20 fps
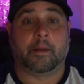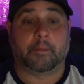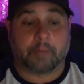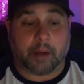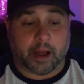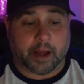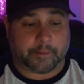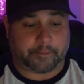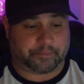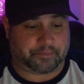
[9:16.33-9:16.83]

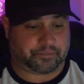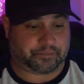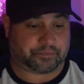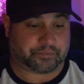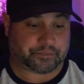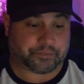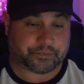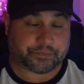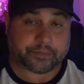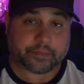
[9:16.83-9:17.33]
But
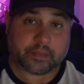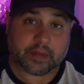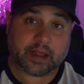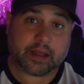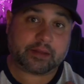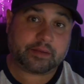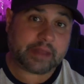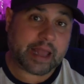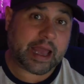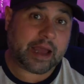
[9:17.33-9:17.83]

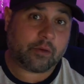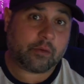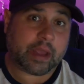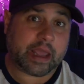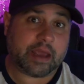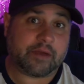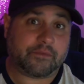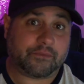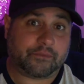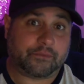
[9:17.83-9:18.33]
now,
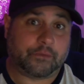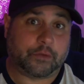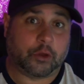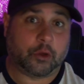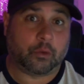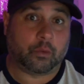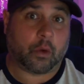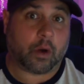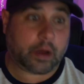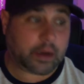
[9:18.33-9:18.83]
if
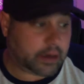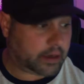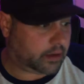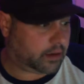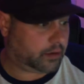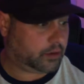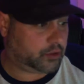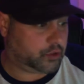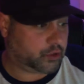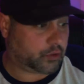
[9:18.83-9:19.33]
you want
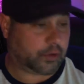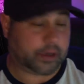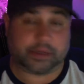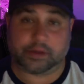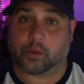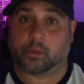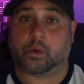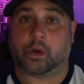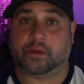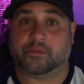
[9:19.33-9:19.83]
to join
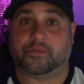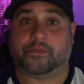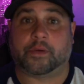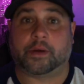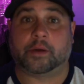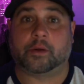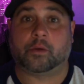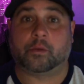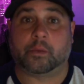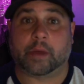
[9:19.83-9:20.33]
the One
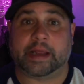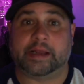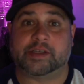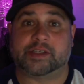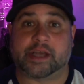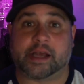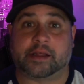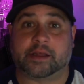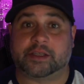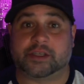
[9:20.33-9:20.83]
Funnel Away
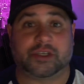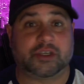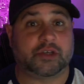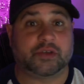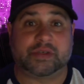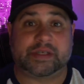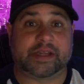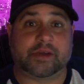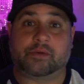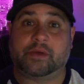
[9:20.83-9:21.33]
Challenge,
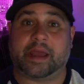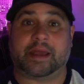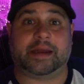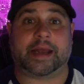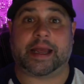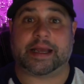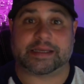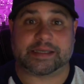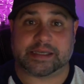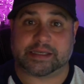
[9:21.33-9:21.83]
you still
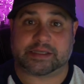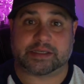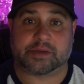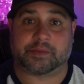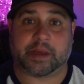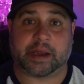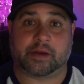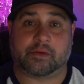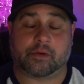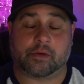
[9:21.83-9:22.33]
get access to
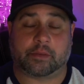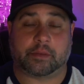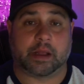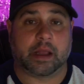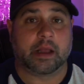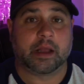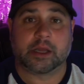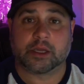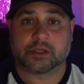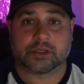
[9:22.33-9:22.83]
my group.
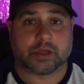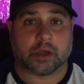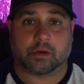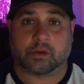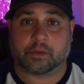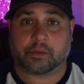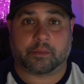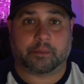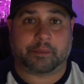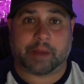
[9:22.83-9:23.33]

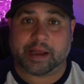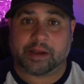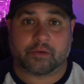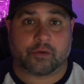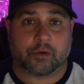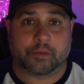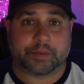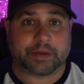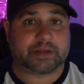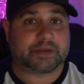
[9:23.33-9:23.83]
So my
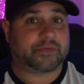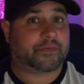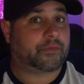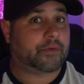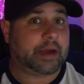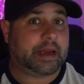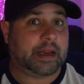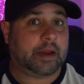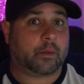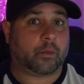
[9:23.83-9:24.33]
group is
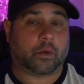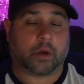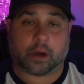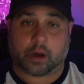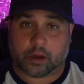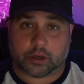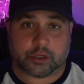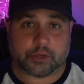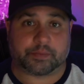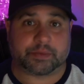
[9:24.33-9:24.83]
free
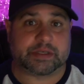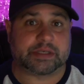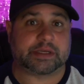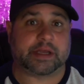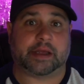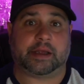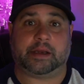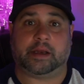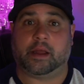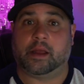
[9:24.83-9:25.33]

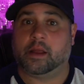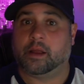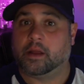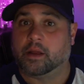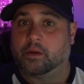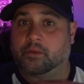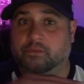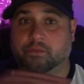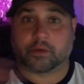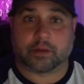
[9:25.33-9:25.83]
100%
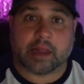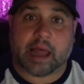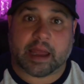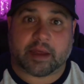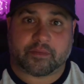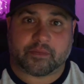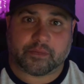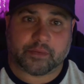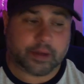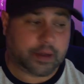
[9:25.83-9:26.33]
for
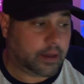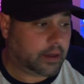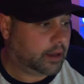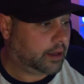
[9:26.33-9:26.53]
life.